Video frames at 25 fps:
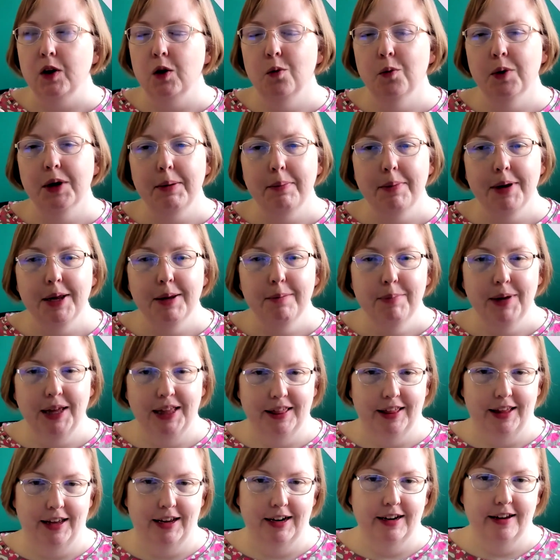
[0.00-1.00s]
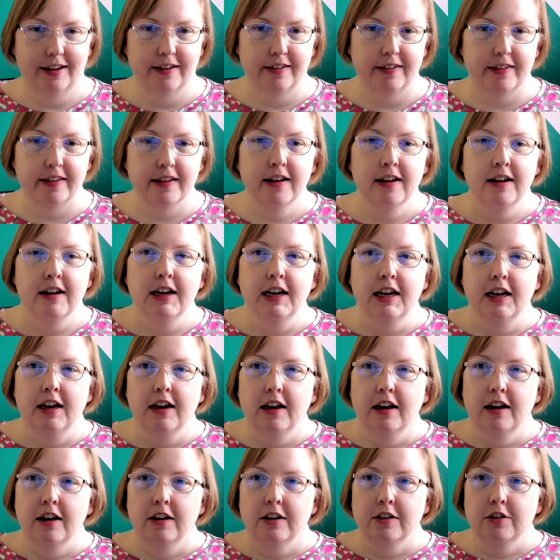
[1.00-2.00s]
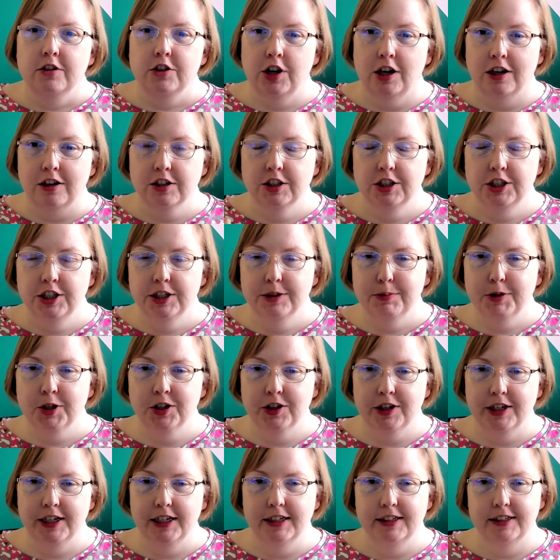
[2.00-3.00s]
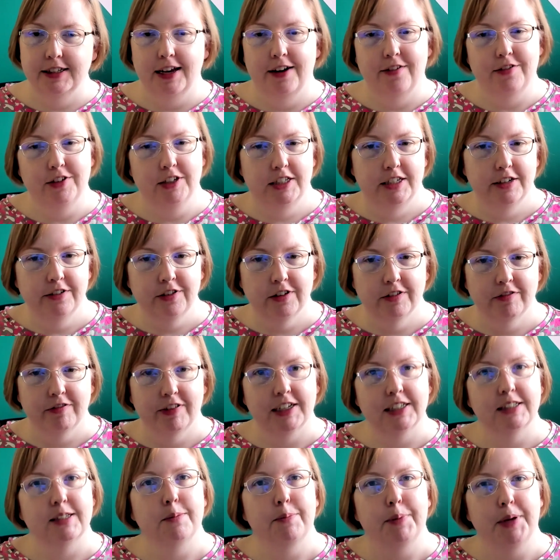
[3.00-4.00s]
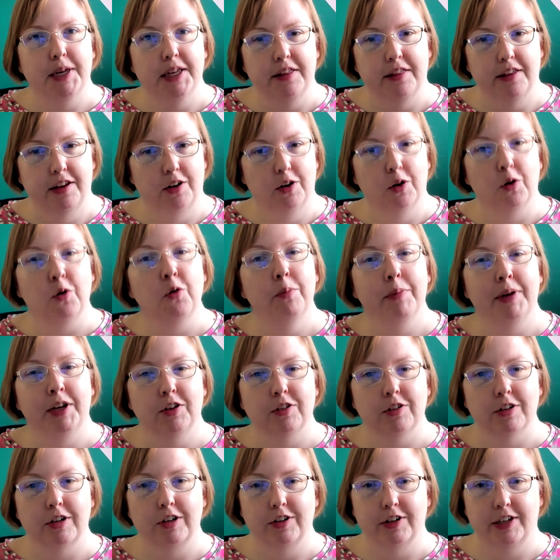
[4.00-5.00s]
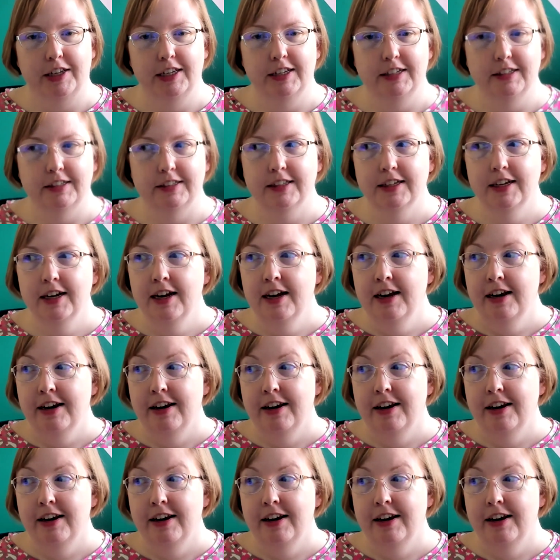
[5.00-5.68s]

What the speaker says: What I mean by that is chocolate chip cookies have a different recipe than oatmeal cookies.